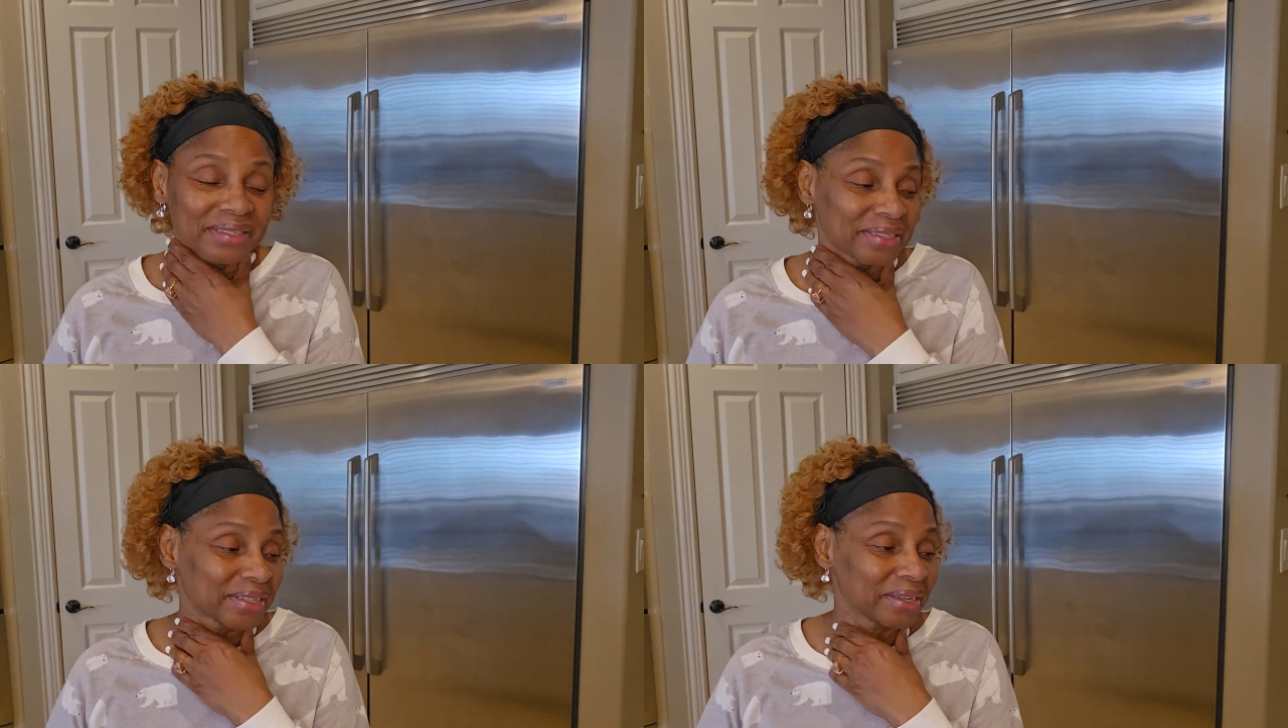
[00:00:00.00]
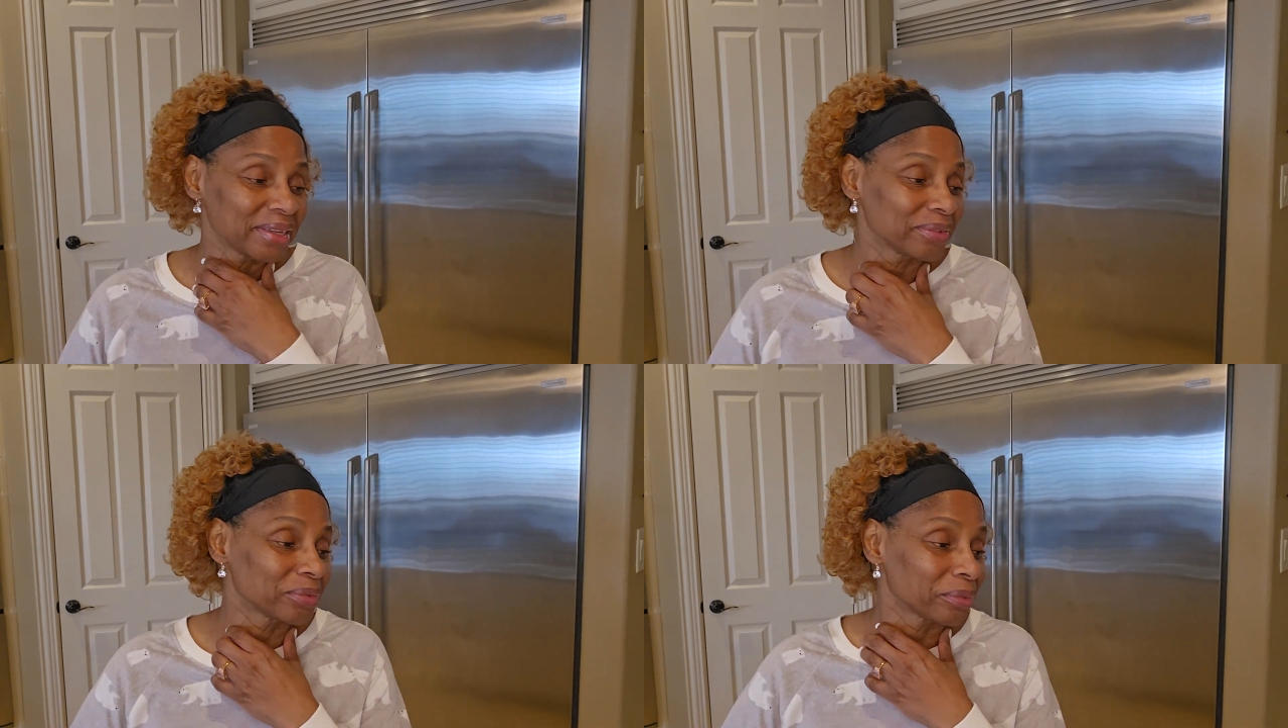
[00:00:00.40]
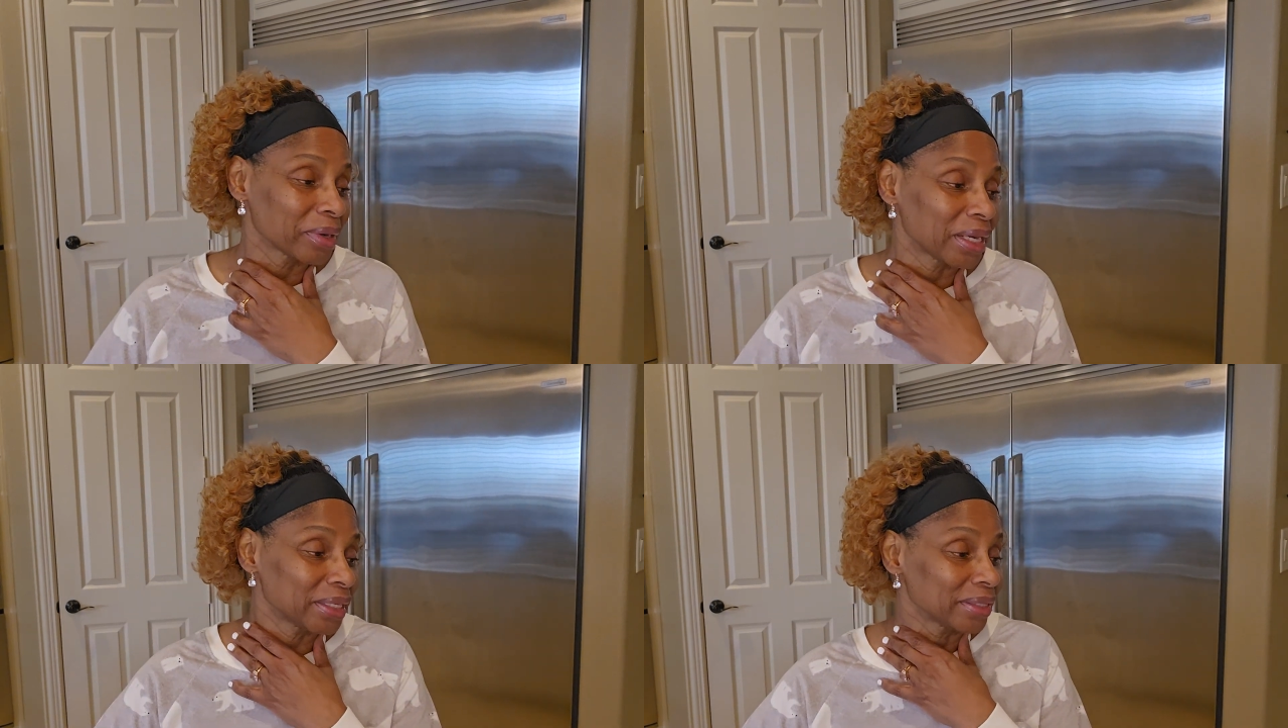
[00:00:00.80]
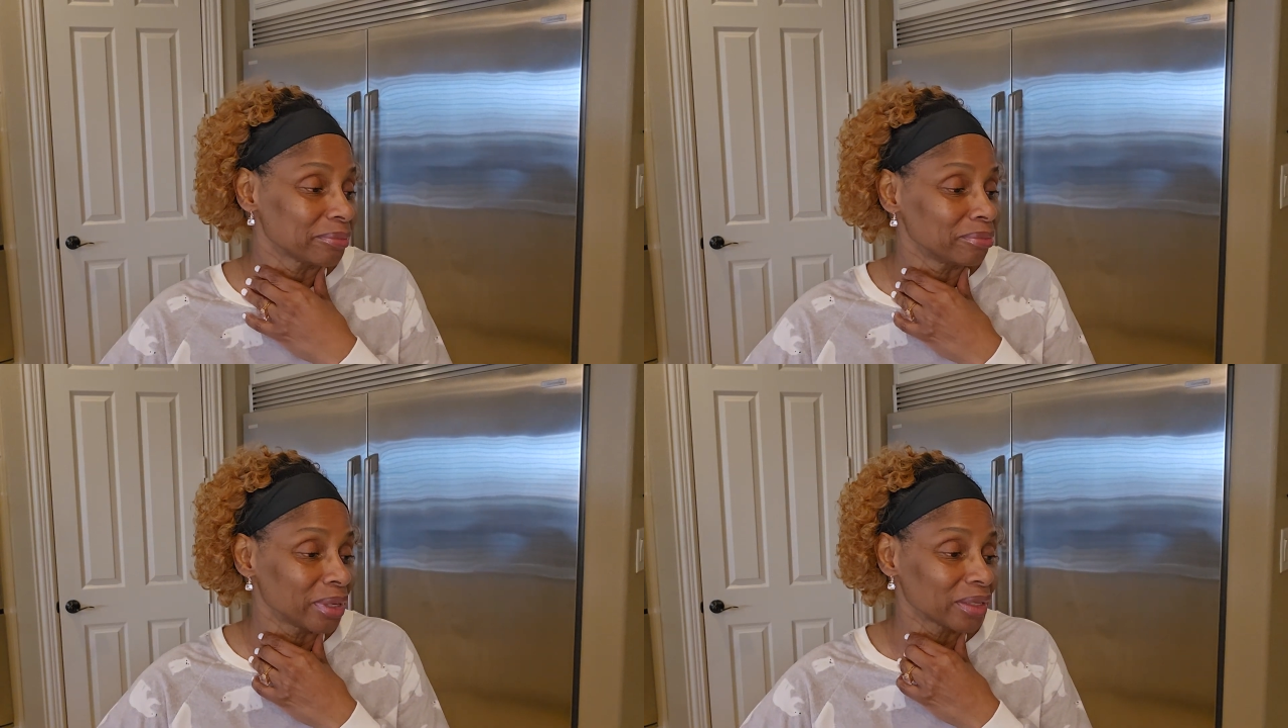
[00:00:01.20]
they ran,
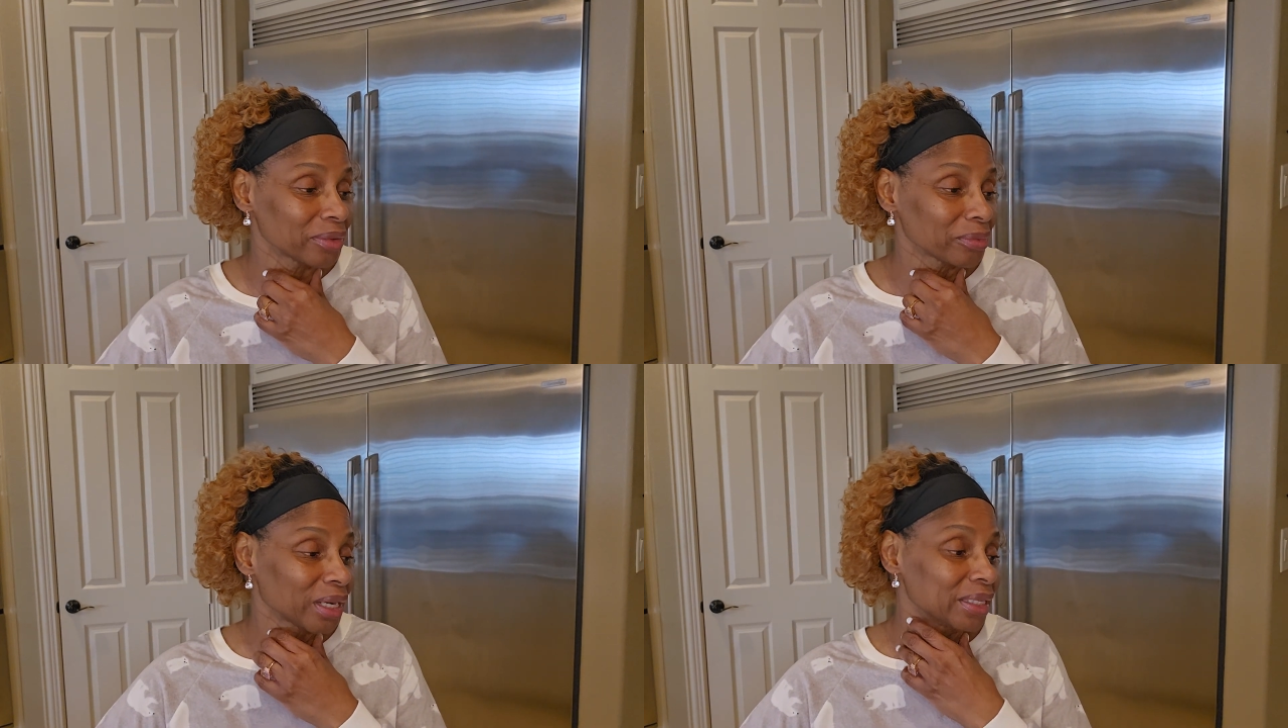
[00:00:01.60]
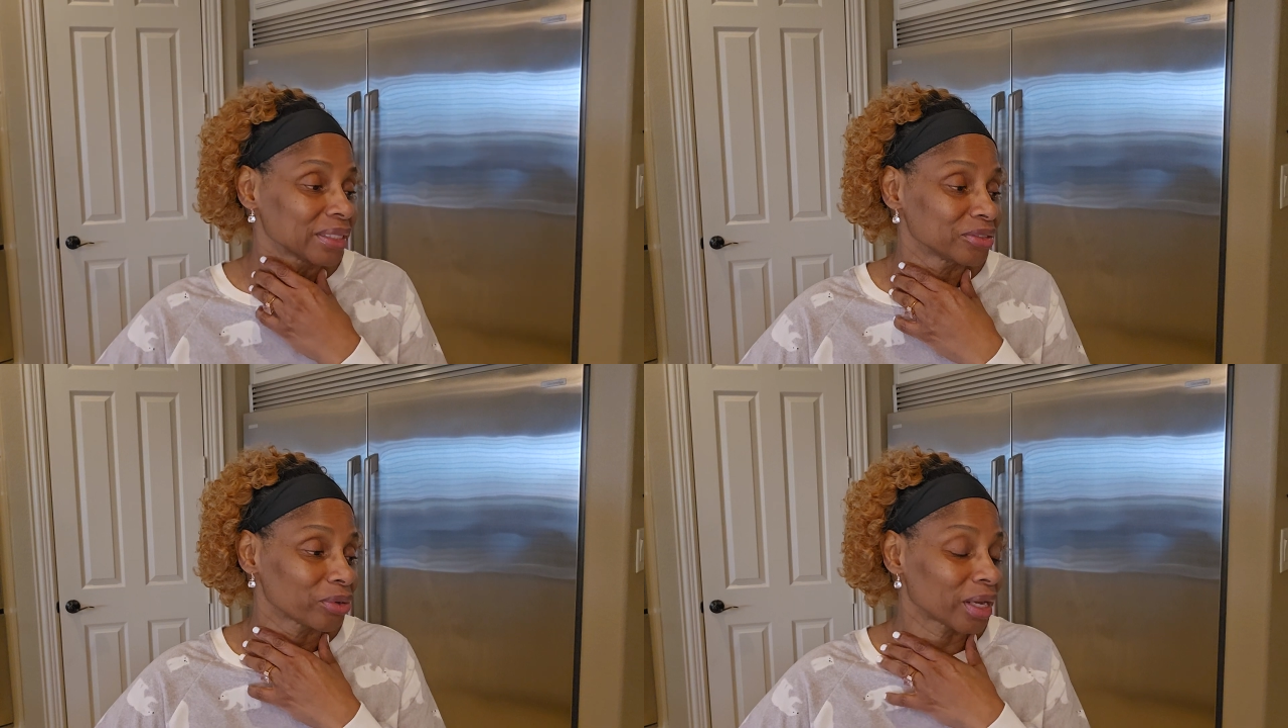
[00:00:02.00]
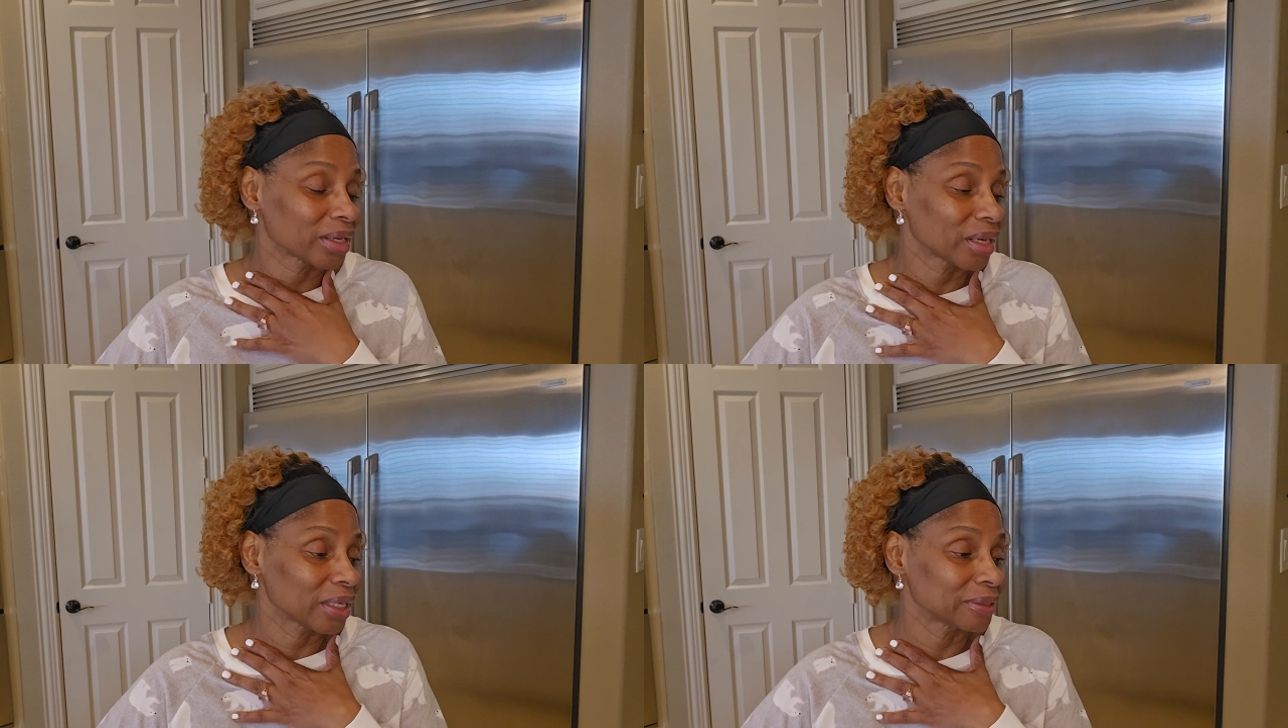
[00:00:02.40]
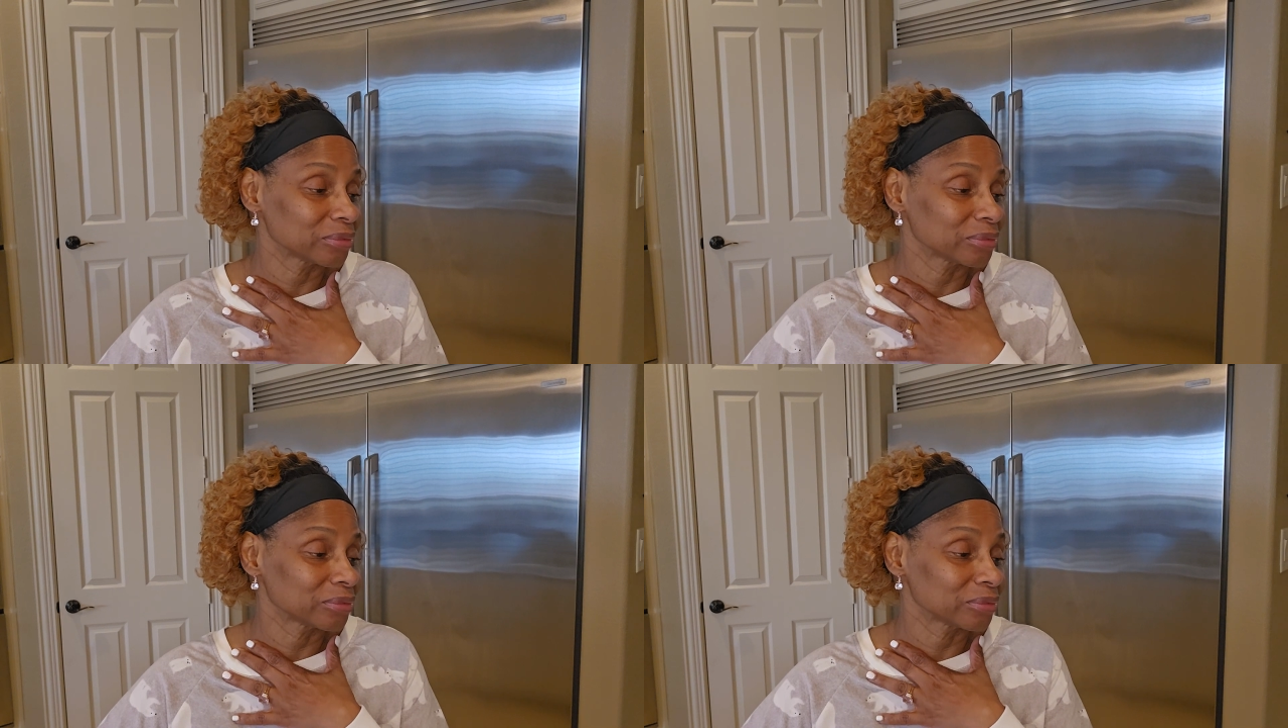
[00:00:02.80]
Bella ran and tried to, uh,